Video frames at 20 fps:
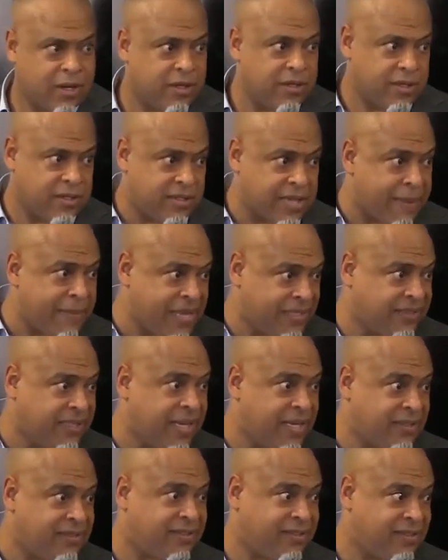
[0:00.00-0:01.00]
Does that make
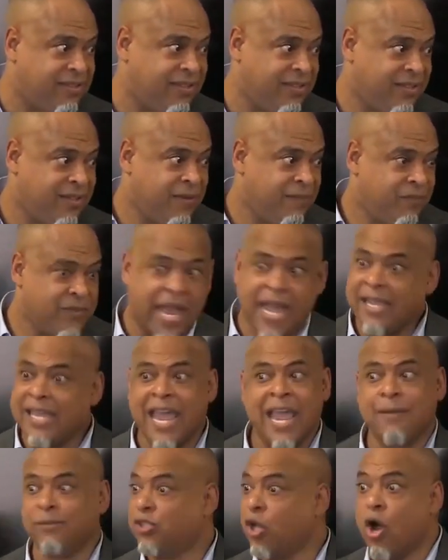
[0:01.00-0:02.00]
sense? That
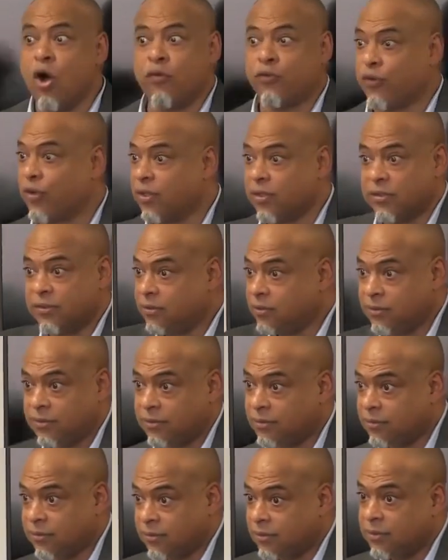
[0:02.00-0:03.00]
game's over.
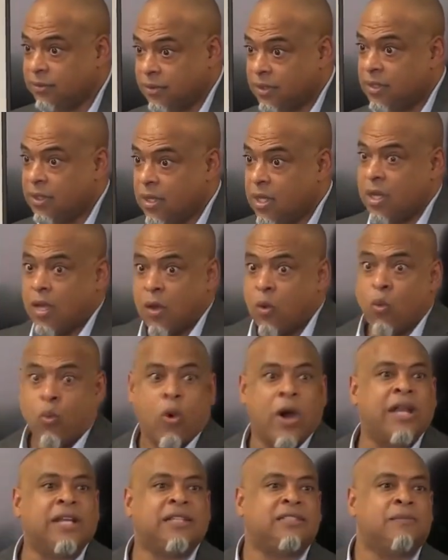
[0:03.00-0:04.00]

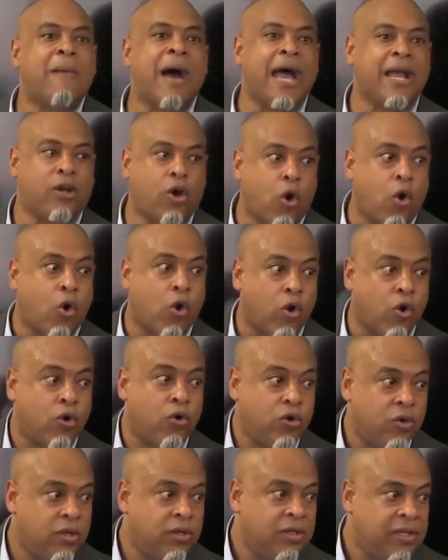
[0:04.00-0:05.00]
What is my
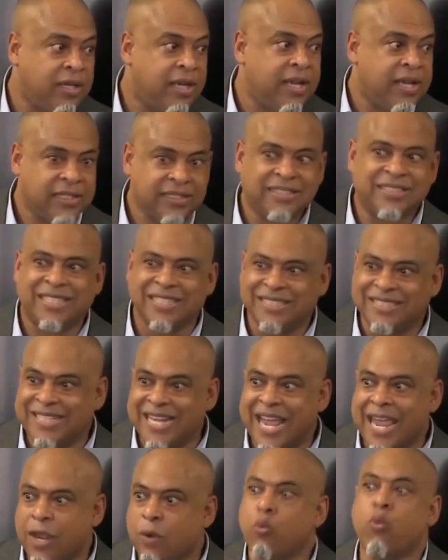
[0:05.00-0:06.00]
goal
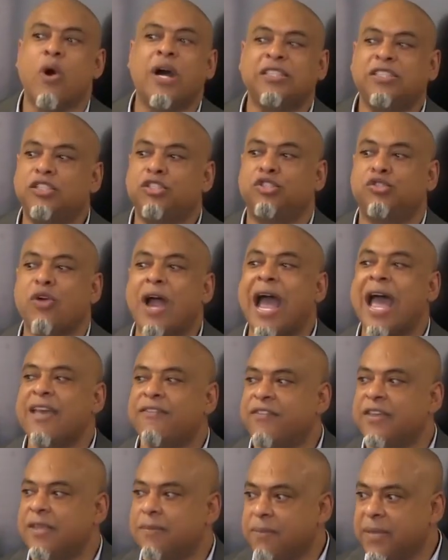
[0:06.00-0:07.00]
today? What's
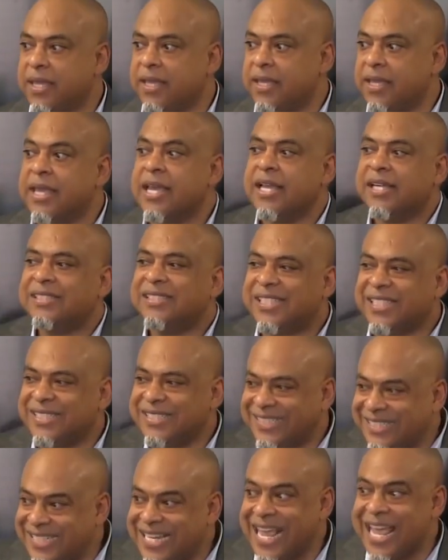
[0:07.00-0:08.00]
driving me
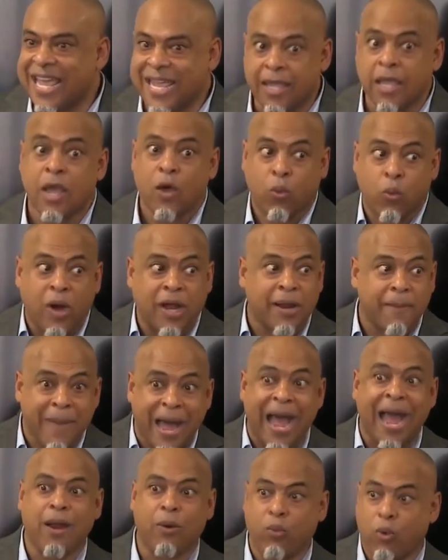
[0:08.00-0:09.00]
today? What am
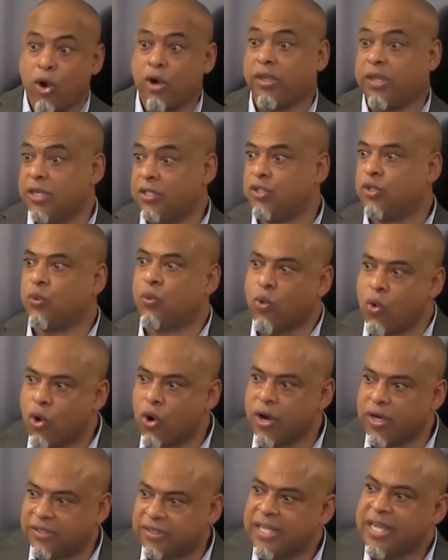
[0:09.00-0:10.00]
I working
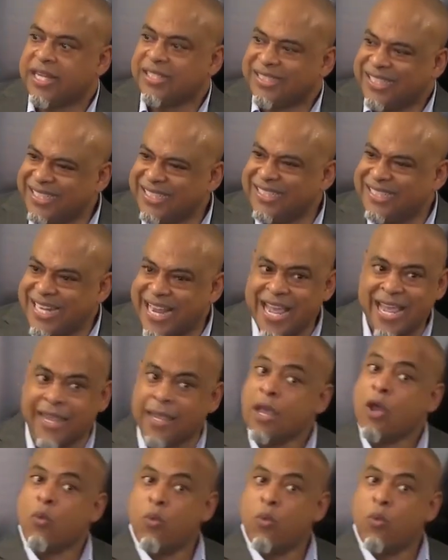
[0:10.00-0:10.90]
towards today?